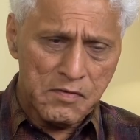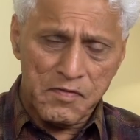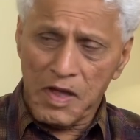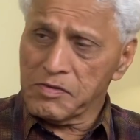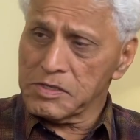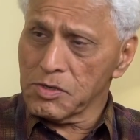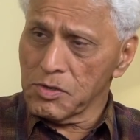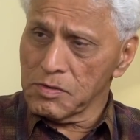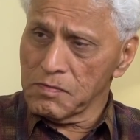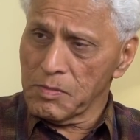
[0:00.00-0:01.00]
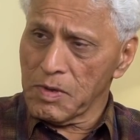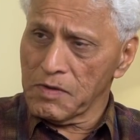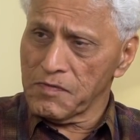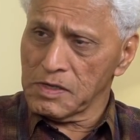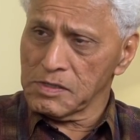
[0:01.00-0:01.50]
5 years old when
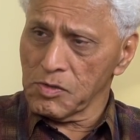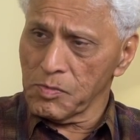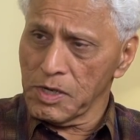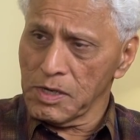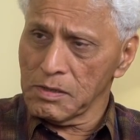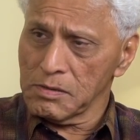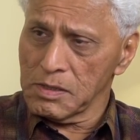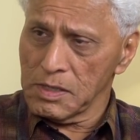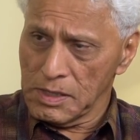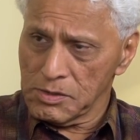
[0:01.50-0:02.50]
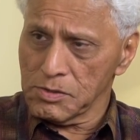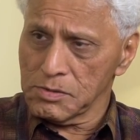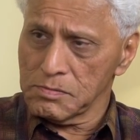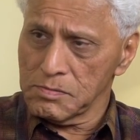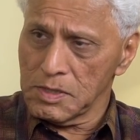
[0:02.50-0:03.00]
my father took me
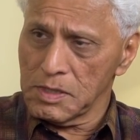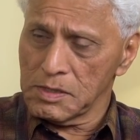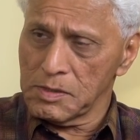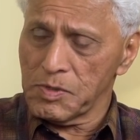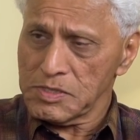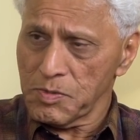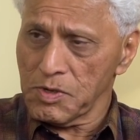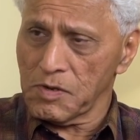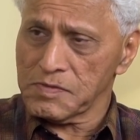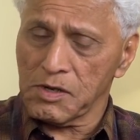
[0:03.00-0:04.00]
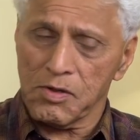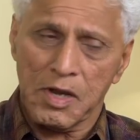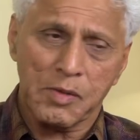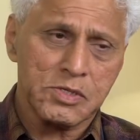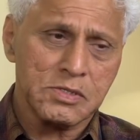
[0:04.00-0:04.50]
into the principal of St.
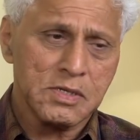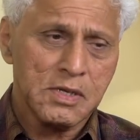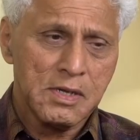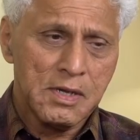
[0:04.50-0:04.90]
Columba's.